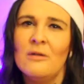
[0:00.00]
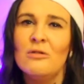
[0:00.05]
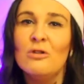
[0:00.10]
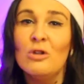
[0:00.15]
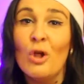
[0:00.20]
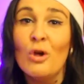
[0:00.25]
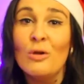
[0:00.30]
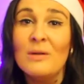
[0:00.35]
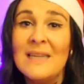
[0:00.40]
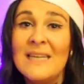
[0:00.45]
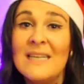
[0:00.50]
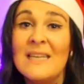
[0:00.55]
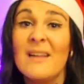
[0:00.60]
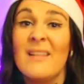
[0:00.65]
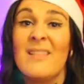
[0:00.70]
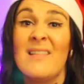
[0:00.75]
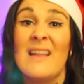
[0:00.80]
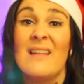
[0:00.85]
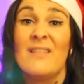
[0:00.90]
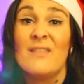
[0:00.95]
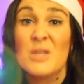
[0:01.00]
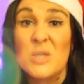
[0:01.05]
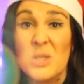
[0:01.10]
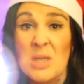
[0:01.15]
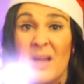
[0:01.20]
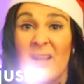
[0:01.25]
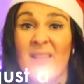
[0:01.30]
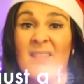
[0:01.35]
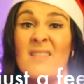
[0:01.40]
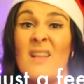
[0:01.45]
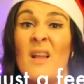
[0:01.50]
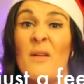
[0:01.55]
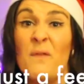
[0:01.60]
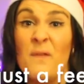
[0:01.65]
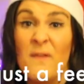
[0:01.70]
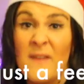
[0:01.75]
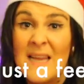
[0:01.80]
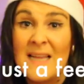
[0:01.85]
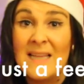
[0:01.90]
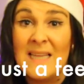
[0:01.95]
loneliness is just a
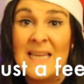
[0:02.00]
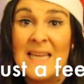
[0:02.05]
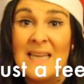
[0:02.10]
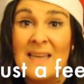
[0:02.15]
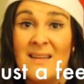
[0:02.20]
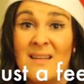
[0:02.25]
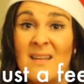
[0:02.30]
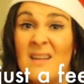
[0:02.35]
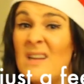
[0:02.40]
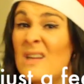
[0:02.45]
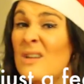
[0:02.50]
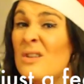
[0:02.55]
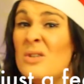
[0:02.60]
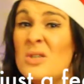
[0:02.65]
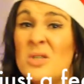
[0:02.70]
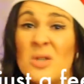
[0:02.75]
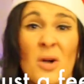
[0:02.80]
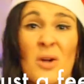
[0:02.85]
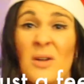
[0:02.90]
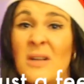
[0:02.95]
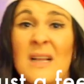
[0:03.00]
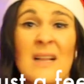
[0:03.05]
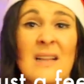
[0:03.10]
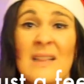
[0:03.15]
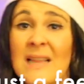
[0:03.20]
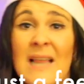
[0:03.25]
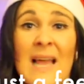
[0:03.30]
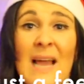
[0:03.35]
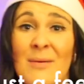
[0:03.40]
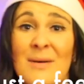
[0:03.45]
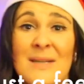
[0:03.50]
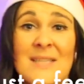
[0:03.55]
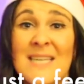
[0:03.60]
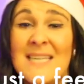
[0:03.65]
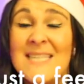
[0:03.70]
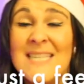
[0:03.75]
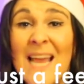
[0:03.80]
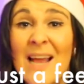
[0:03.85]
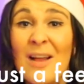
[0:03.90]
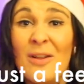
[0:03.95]
feeling. Don't allow it
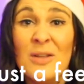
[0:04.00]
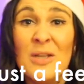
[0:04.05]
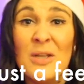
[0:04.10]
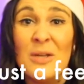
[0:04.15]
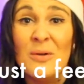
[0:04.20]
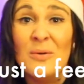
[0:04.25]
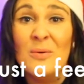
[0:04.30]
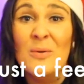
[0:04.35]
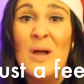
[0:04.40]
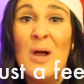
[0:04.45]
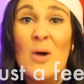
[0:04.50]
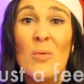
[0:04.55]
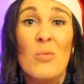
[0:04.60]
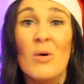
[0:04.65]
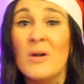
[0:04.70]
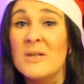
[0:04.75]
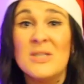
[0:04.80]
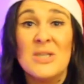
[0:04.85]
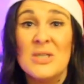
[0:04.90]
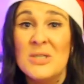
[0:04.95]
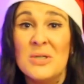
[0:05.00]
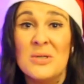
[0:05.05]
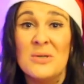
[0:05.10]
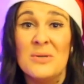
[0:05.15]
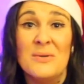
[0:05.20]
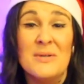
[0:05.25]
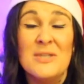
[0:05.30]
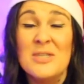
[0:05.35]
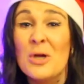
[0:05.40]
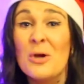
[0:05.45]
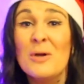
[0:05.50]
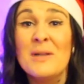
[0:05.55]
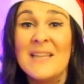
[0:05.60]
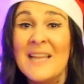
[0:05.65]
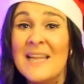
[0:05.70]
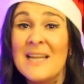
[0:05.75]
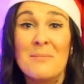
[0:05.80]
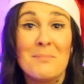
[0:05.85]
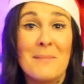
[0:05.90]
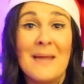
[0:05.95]
to tell you what to do. Don't
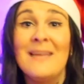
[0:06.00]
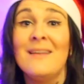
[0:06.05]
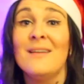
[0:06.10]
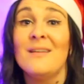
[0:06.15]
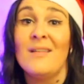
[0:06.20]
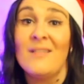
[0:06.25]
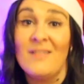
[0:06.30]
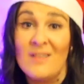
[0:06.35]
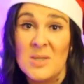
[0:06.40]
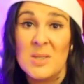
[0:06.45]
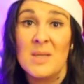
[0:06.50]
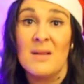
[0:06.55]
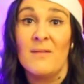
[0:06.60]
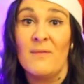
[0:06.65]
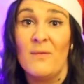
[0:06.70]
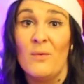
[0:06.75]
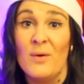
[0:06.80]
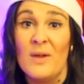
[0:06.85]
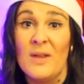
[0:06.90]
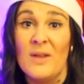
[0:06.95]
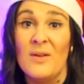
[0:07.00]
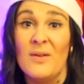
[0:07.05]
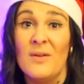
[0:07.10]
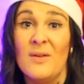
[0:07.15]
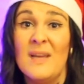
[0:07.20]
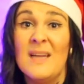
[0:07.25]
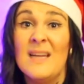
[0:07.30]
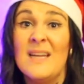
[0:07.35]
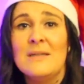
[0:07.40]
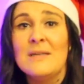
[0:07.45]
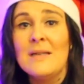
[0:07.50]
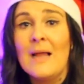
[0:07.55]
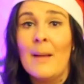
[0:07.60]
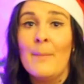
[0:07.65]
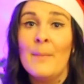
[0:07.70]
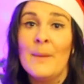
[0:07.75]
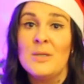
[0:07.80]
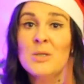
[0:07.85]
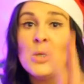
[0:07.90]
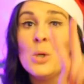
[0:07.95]
let it make your decisions for you.
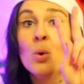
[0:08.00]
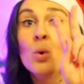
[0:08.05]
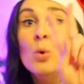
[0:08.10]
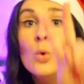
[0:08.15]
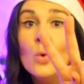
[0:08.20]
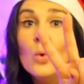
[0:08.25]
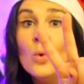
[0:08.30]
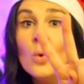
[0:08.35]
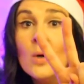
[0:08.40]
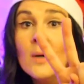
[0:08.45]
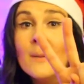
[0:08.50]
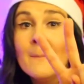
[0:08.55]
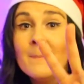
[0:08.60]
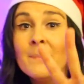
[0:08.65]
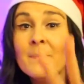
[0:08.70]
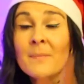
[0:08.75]
Number 2,